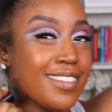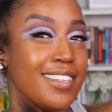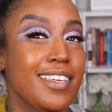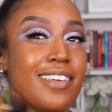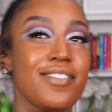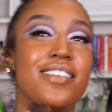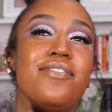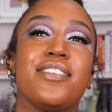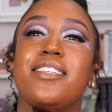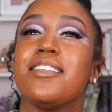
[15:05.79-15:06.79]
Like even
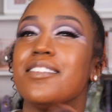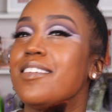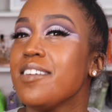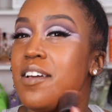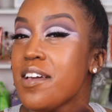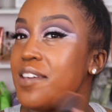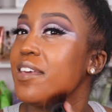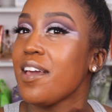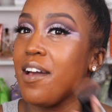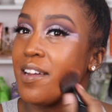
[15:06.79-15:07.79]
if it's
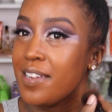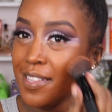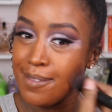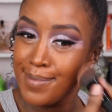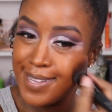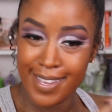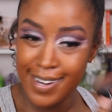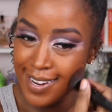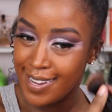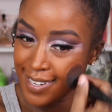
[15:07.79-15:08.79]
chaotic in the beginning,